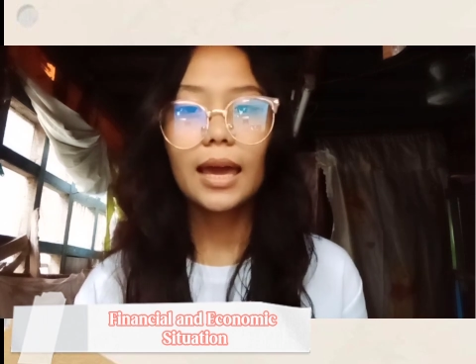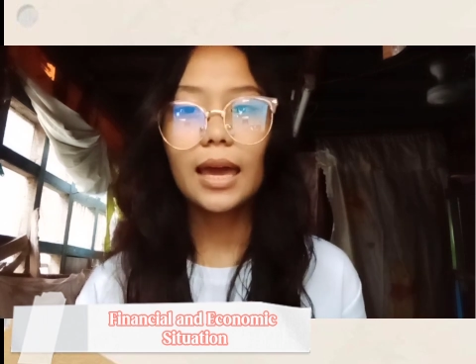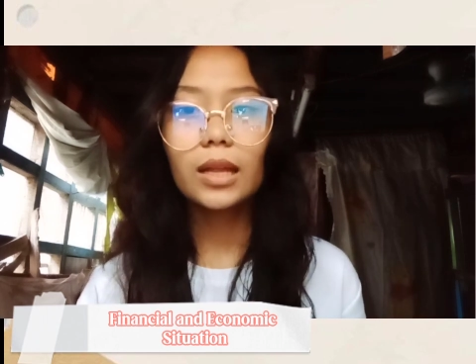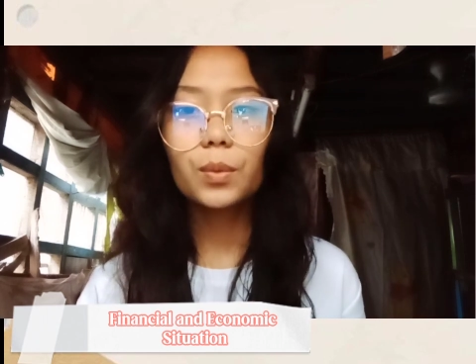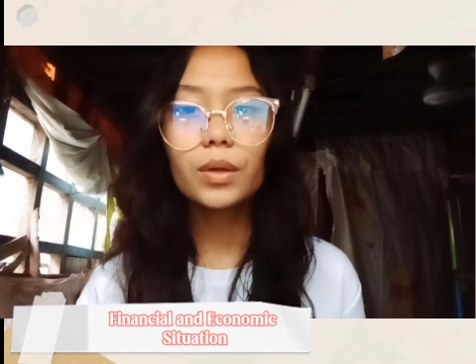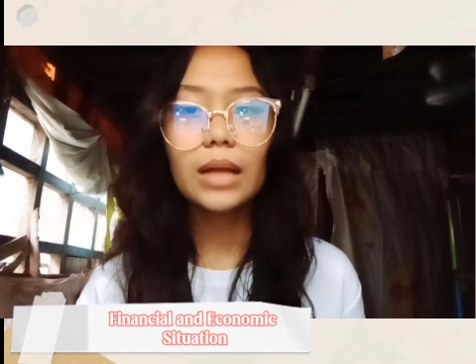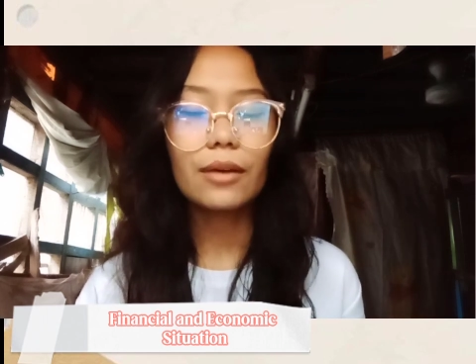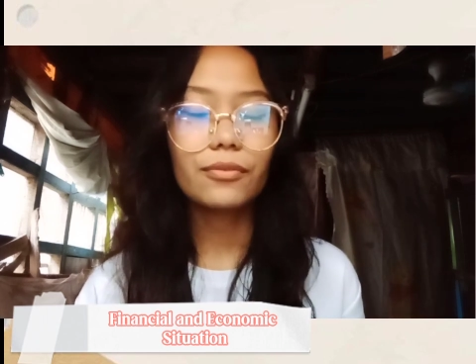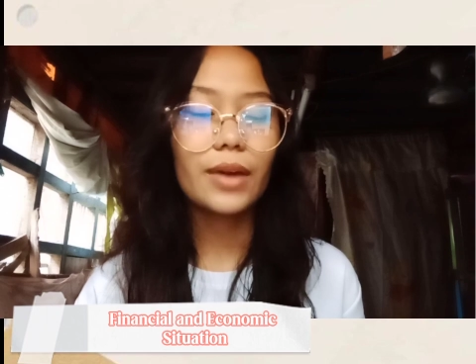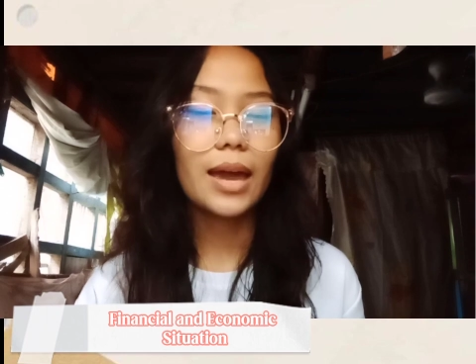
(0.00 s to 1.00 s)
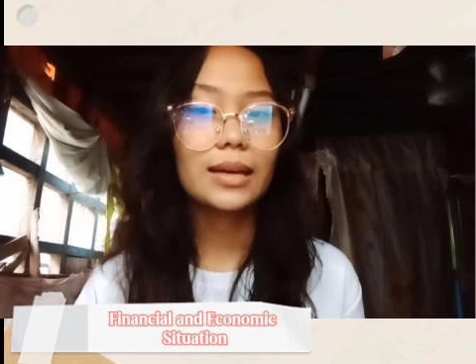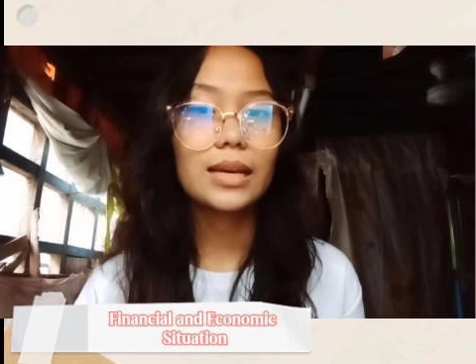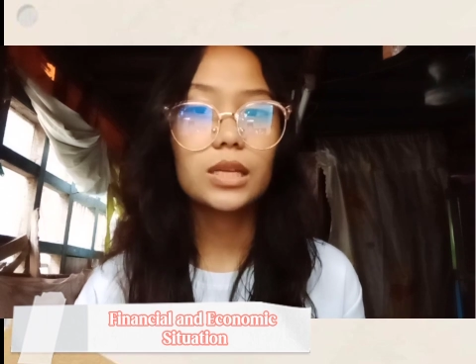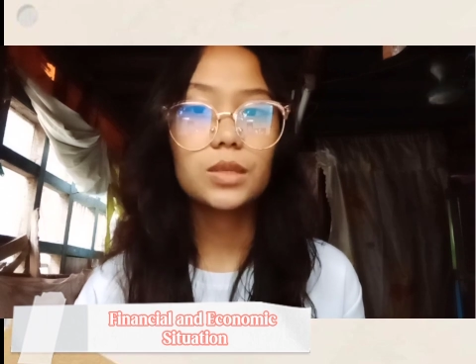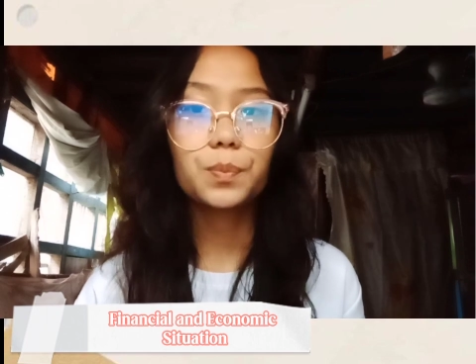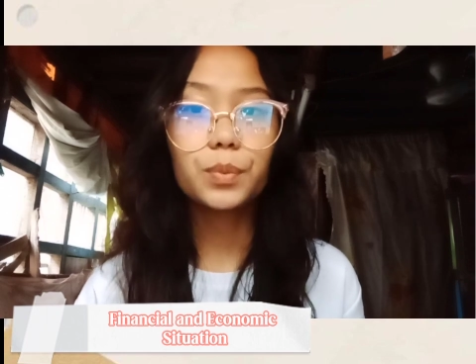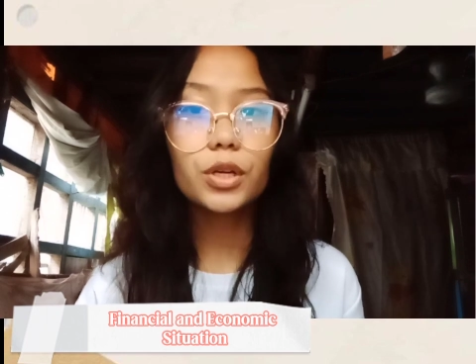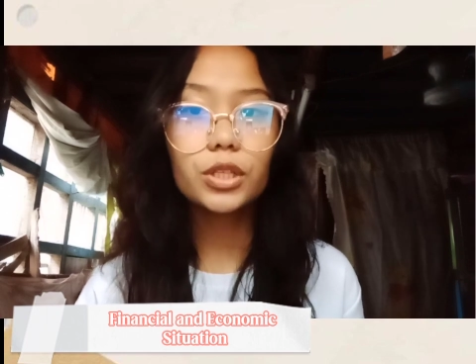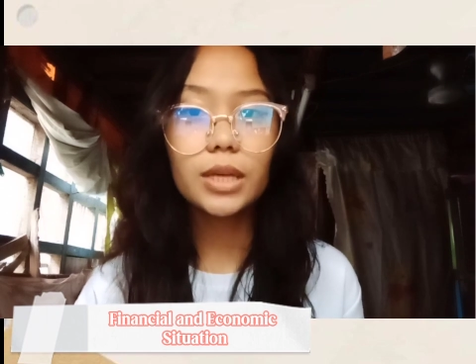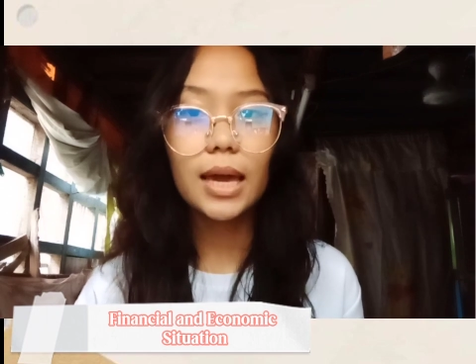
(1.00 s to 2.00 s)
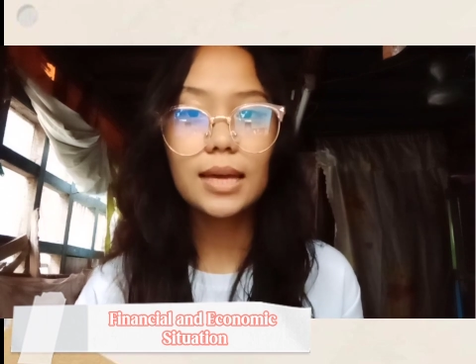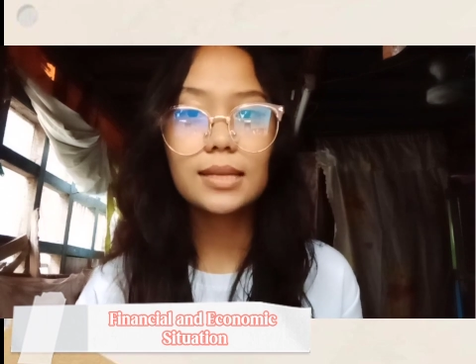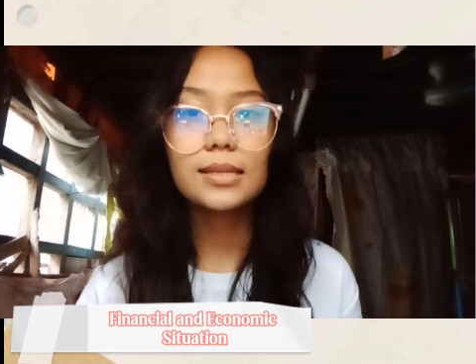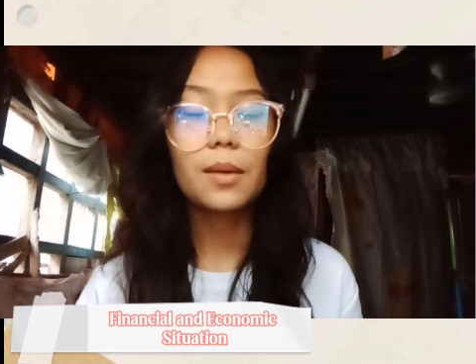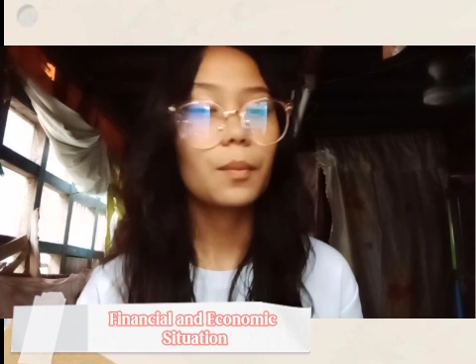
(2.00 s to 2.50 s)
it will affect his purchase